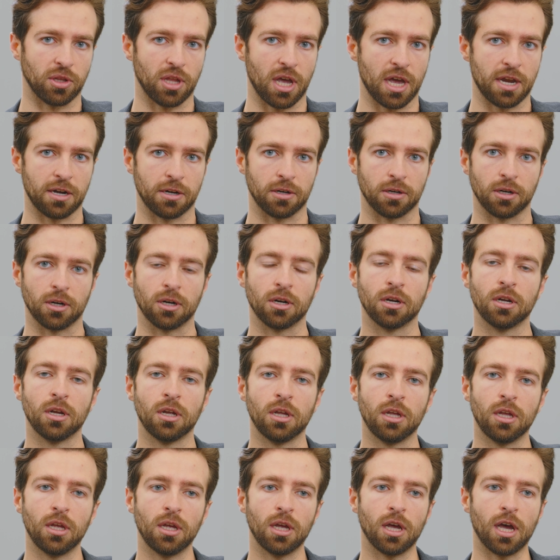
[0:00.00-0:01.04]
lender.
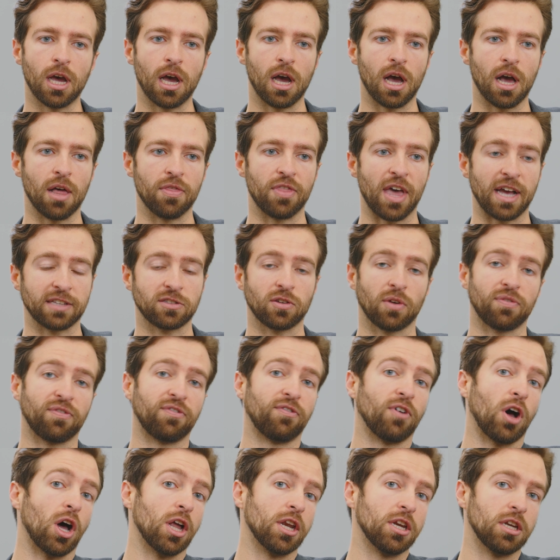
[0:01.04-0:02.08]
That's a
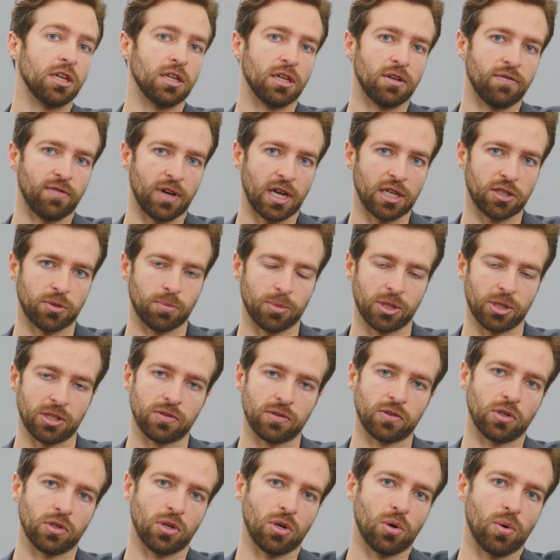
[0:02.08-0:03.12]
fund investment.
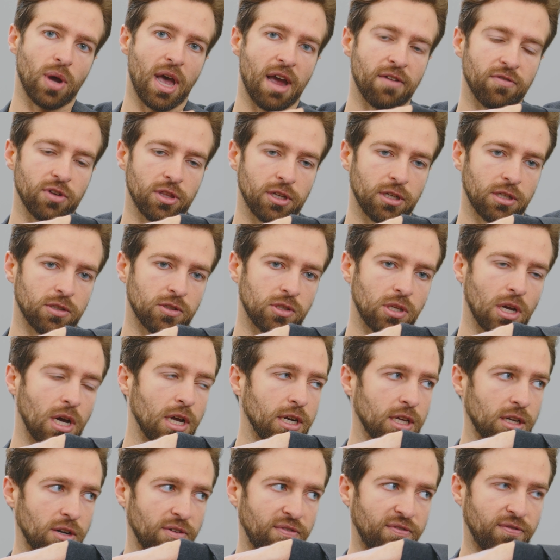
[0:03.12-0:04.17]
So everything is done
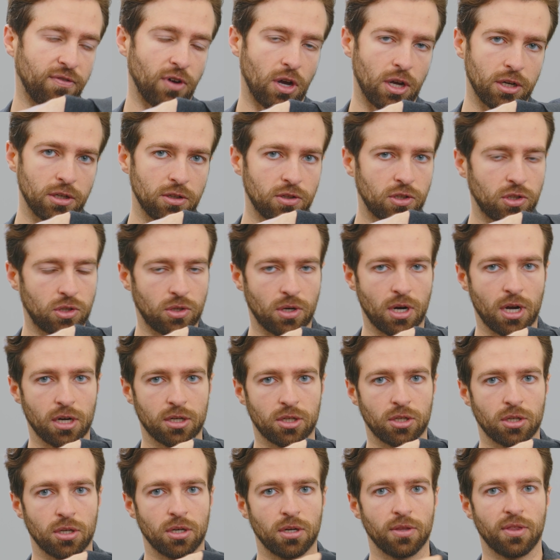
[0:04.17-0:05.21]
in a fund
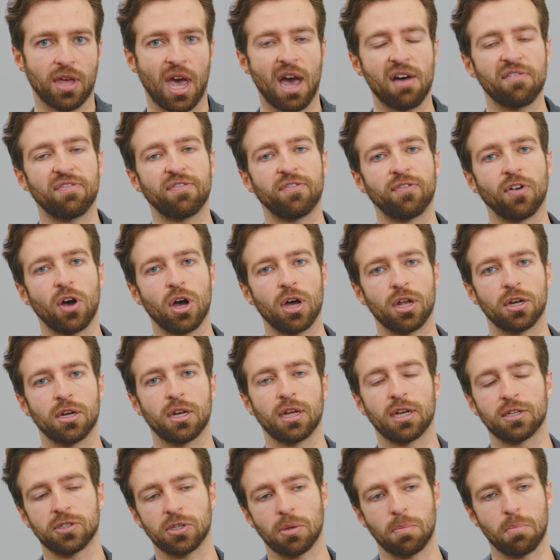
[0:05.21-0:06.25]
structure. That fund
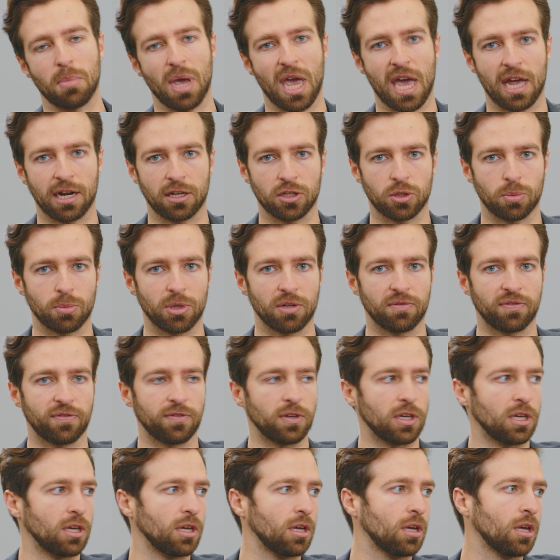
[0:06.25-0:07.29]
has a management
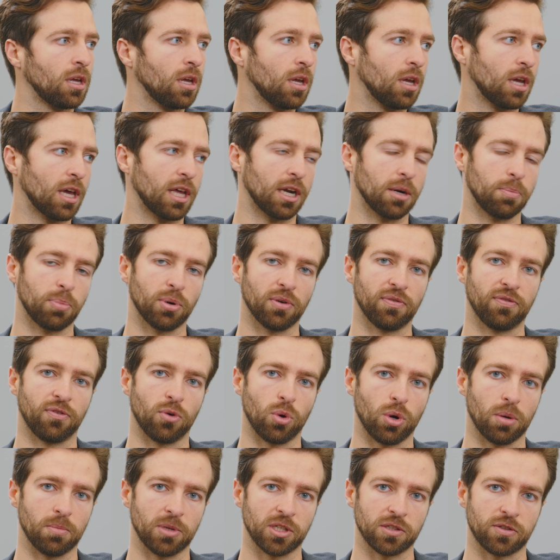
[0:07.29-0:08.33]
fee and a
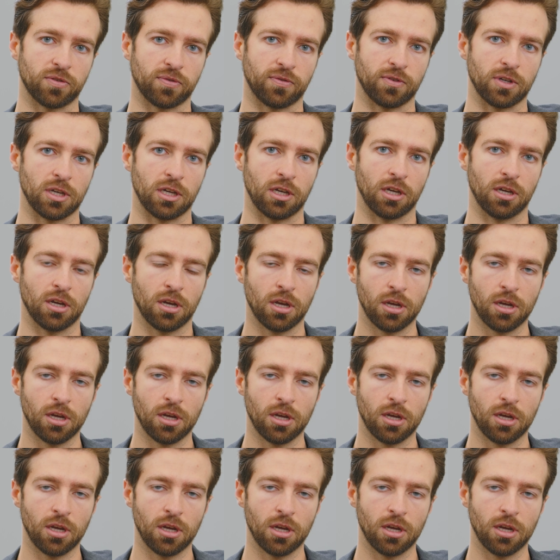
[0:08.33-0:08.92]
performance fee